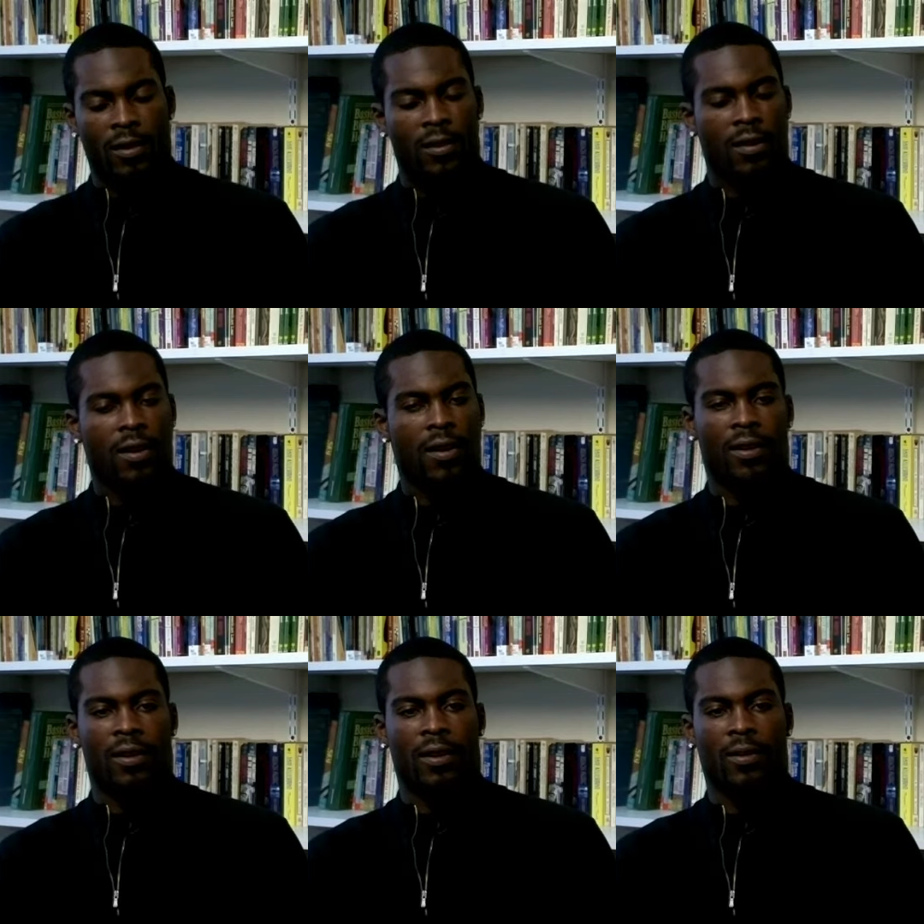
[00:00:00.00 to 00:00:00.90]

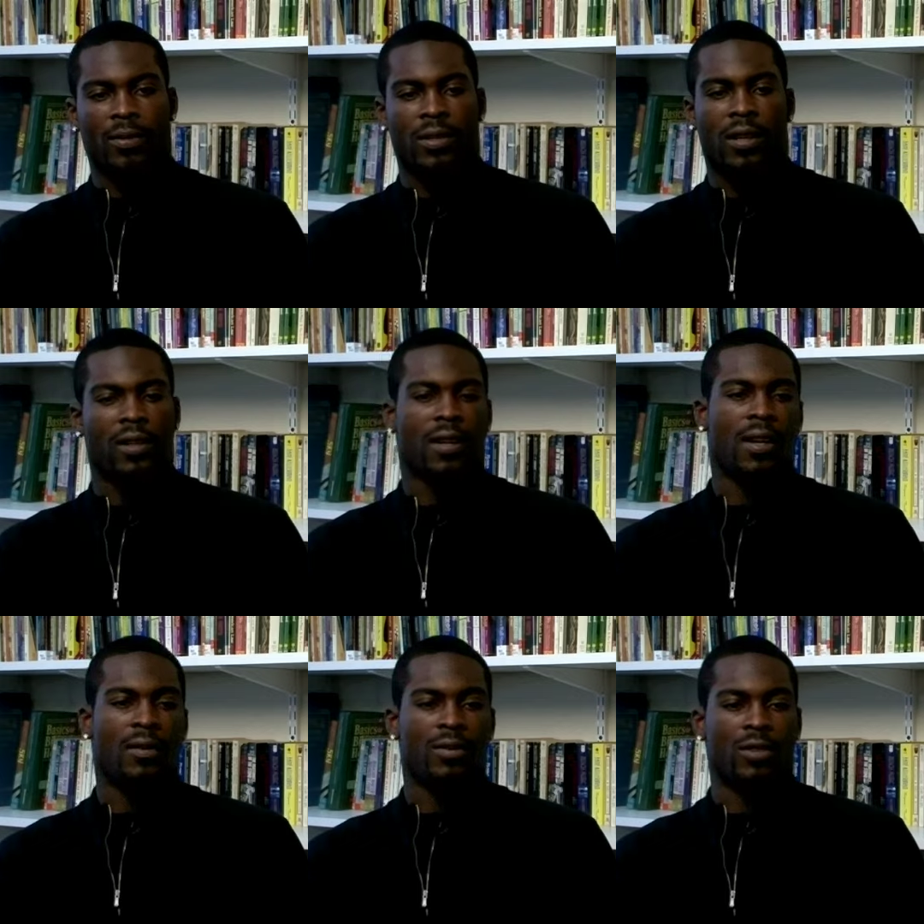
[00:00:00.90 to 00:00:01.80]
No, it was nothing that
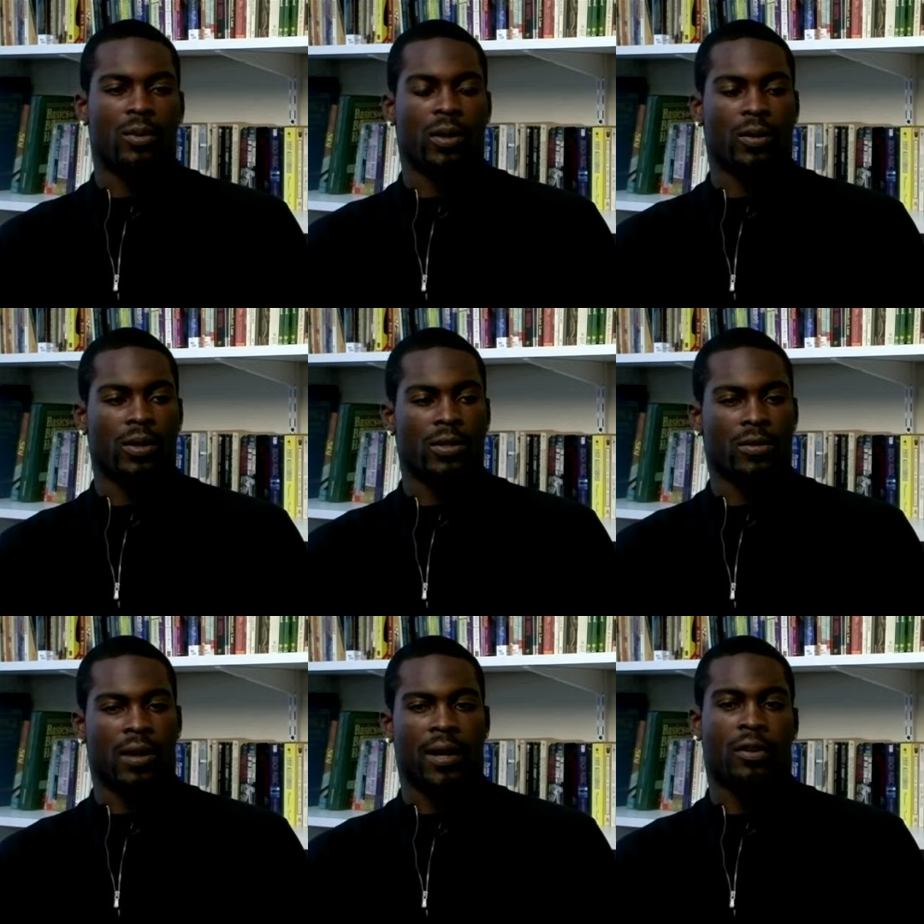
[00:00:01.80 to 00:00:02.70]
ever told me it wasn't
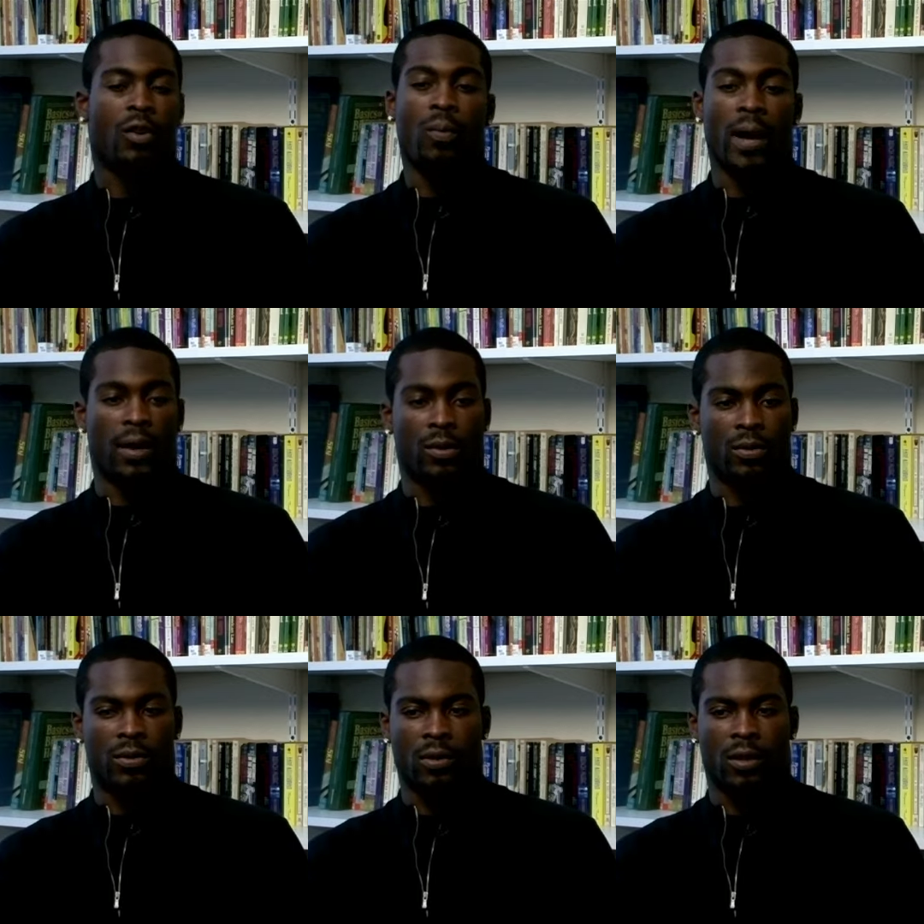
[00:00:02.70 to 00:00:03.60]
right. Nobody who
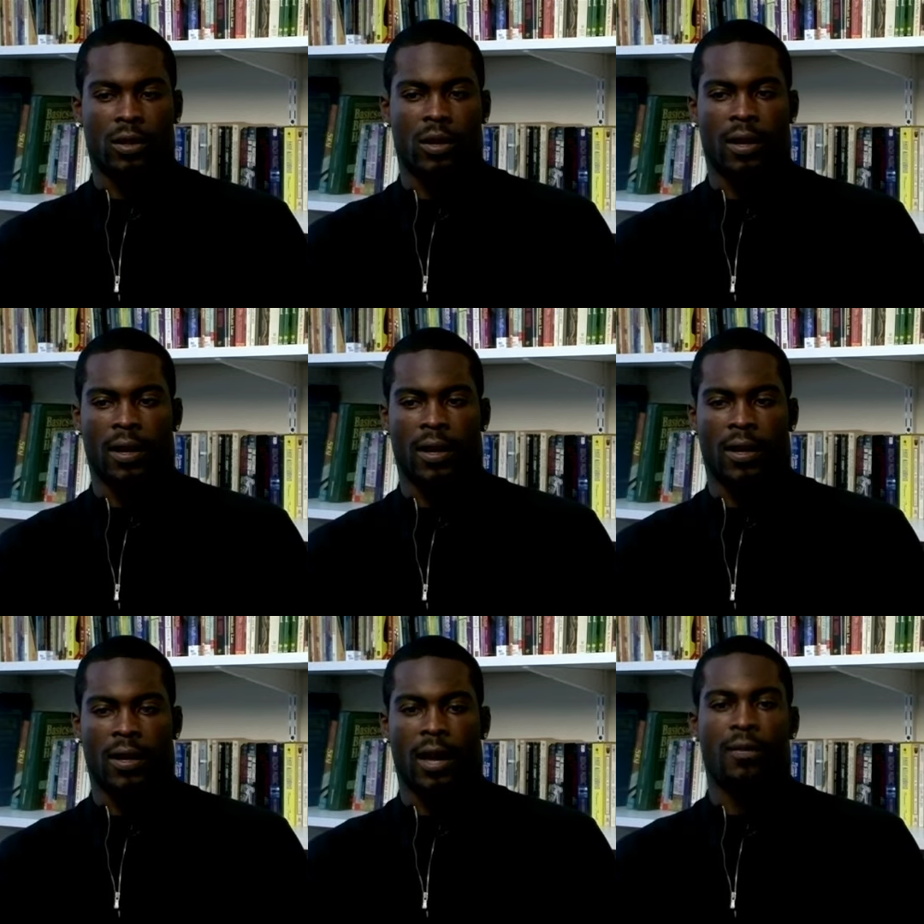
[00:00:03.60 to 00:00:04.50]
uh,
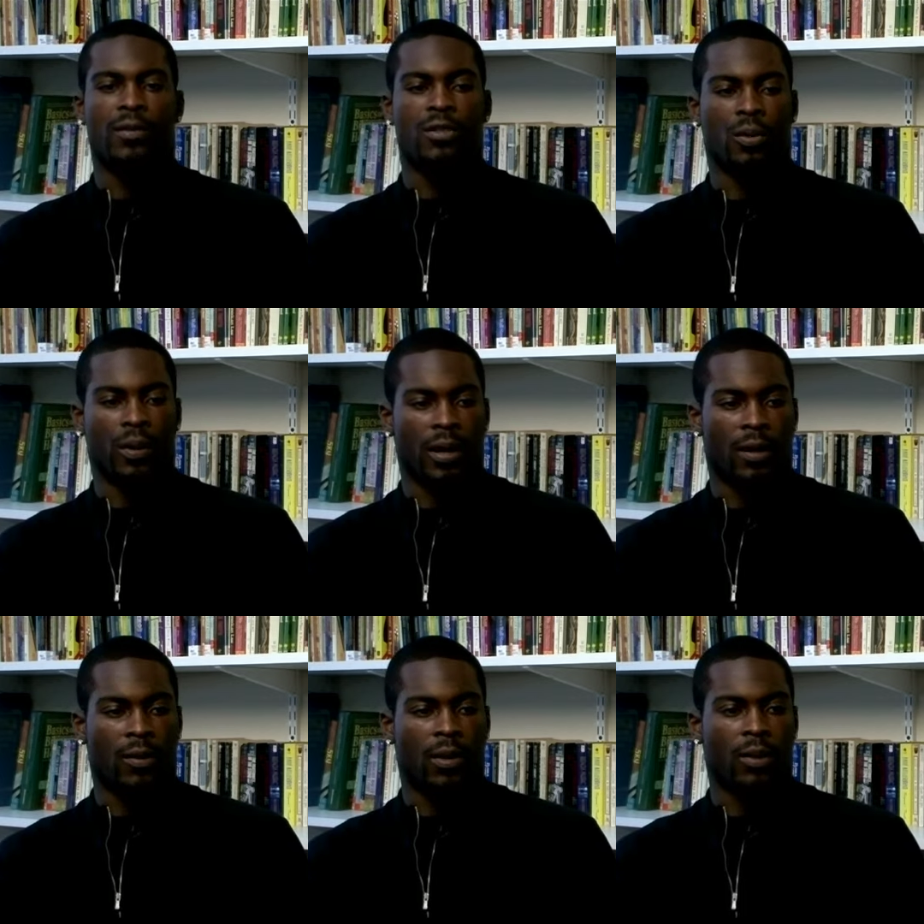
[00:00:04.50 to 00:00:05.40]
ever told me
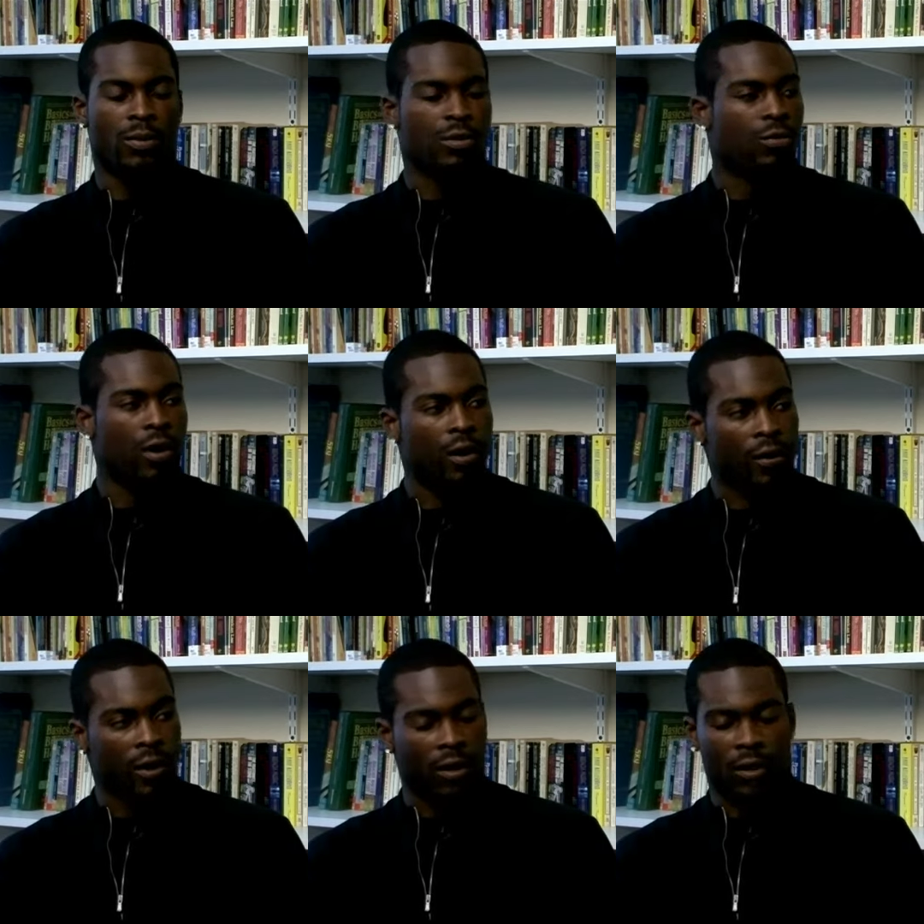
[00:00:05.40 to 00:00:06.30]
that it was the wrong
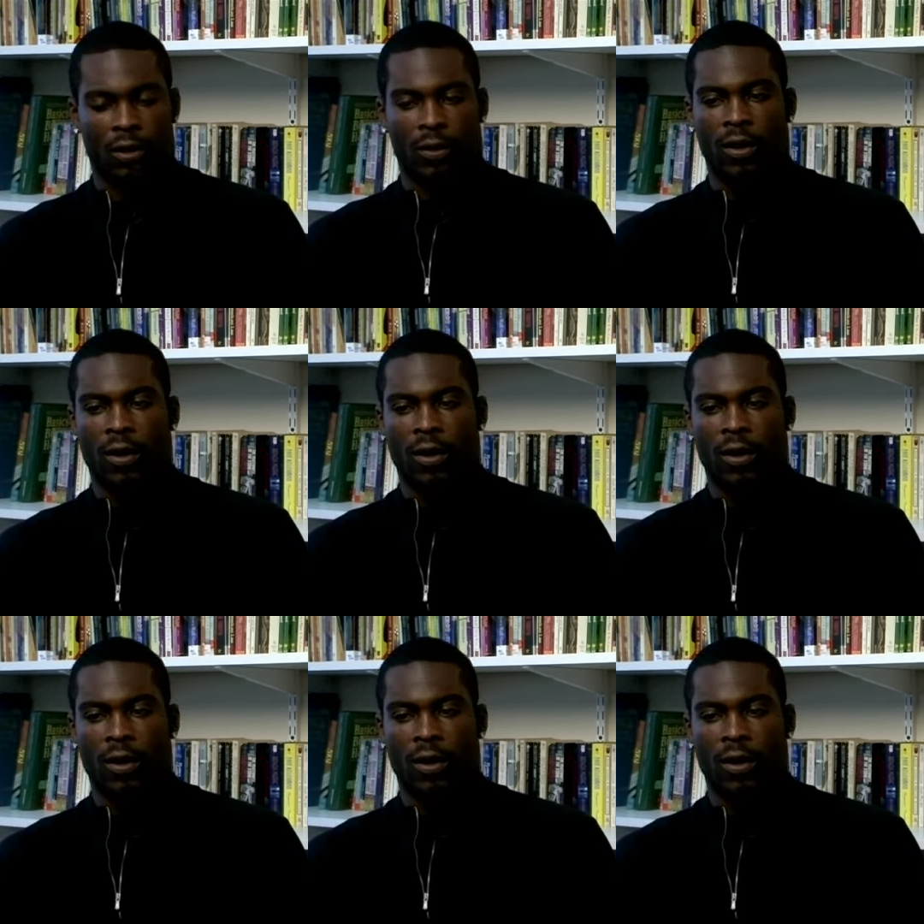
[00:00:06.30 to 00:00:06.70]
thing to do.